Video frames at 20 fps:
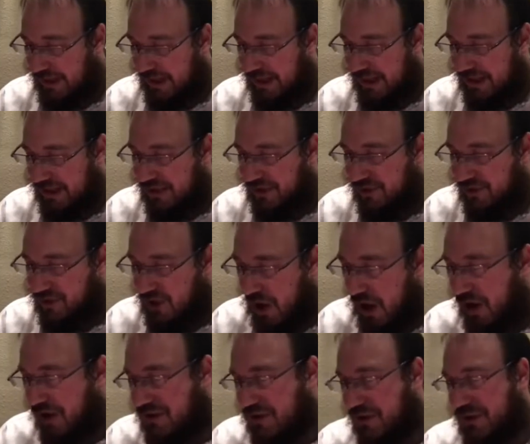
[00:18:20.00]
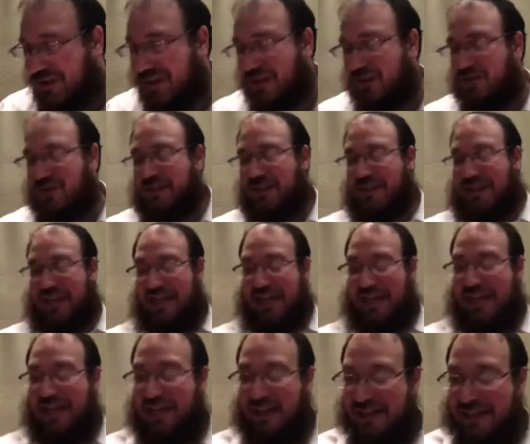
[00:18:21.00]
There's also, it's interesting that
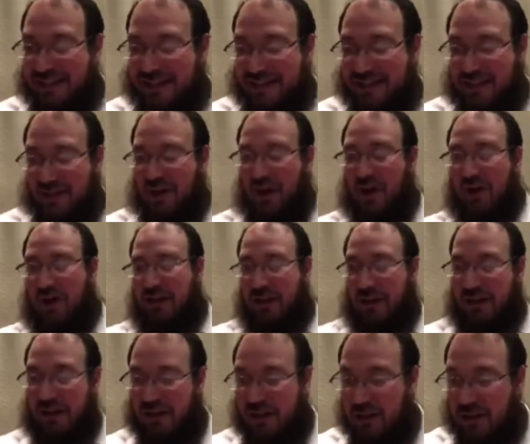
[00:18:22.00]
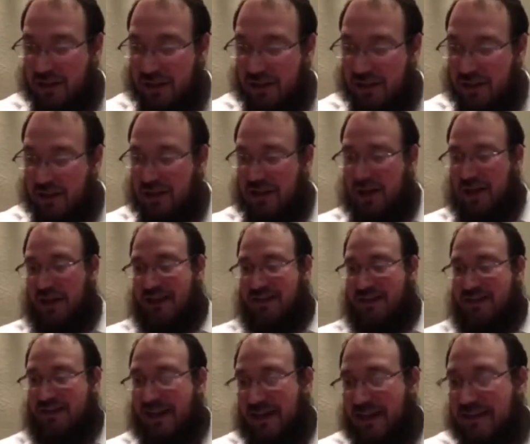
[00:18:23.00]
in this longing
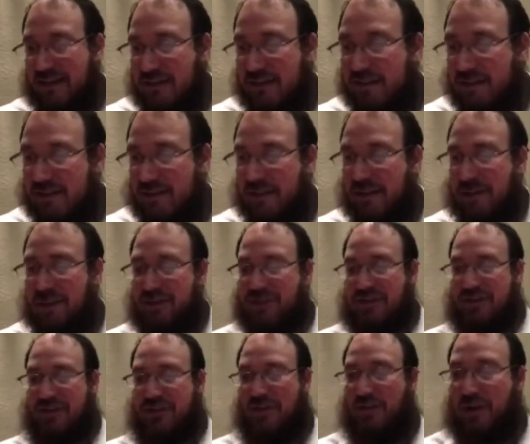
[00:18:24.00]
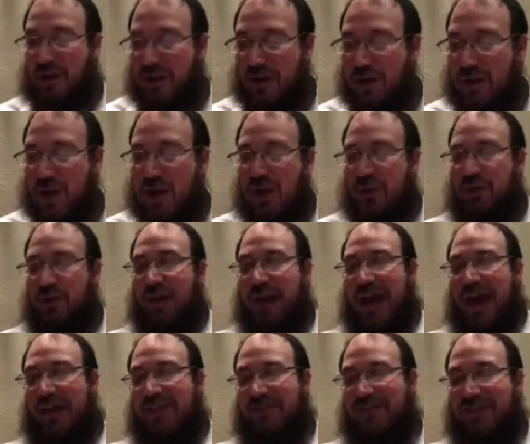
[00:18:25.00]
state, this is on page 61, you
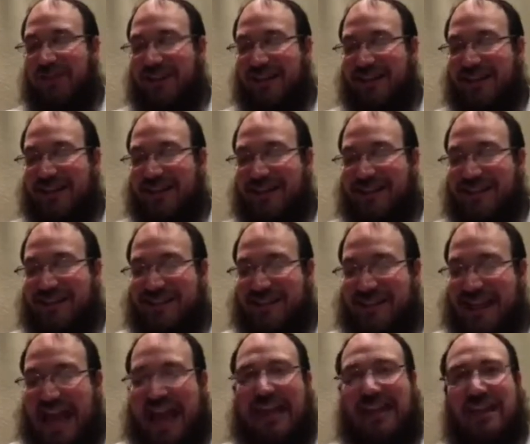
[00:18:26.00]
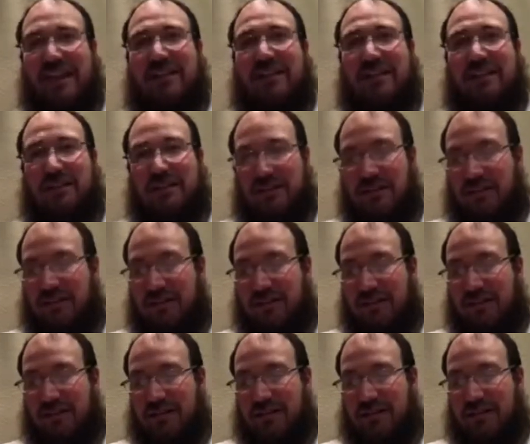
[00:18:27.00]
have static
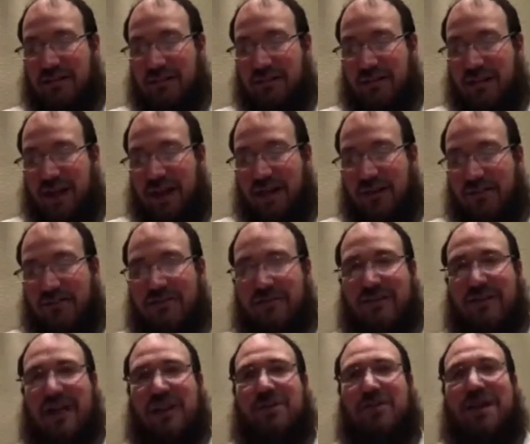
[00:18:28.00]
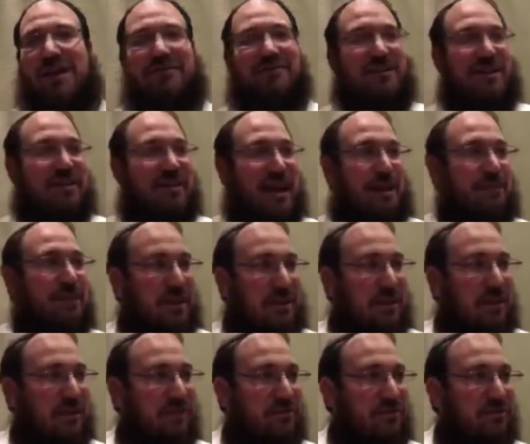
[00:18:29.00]
love and you have dynamic
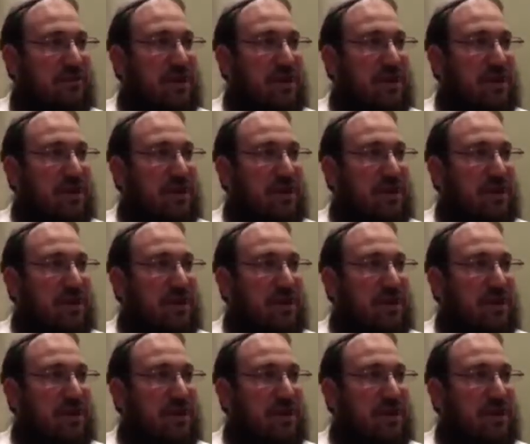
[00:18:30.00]
love.